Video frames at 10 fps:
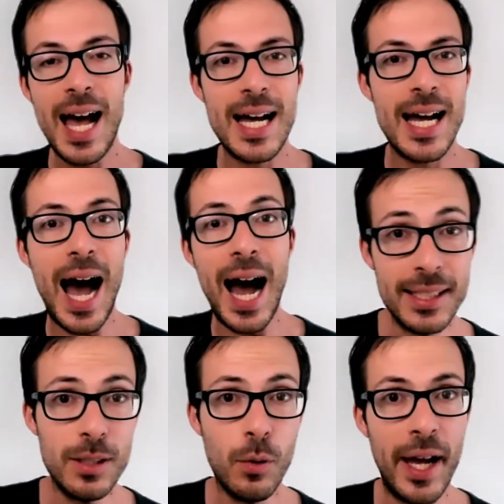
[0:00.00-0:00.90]
Either
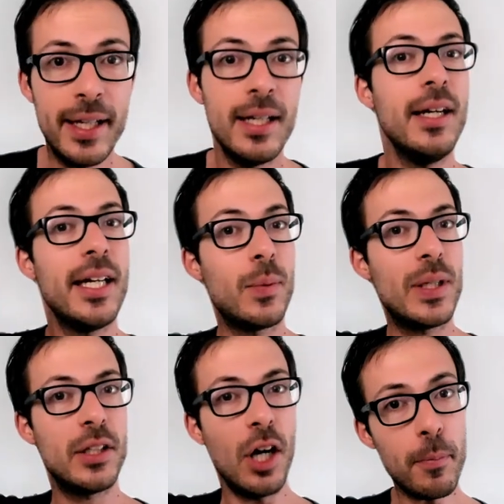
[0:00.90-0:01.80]
way, he will
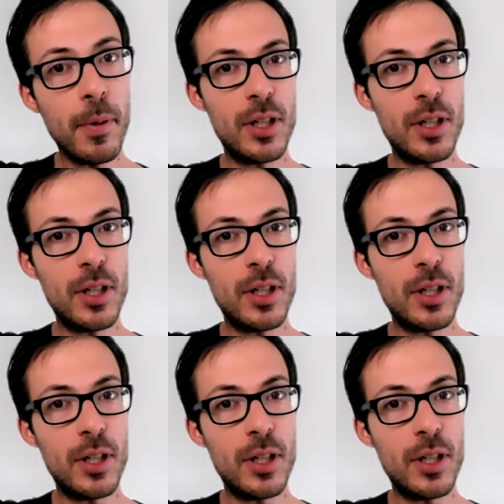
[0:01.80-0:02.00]
not be more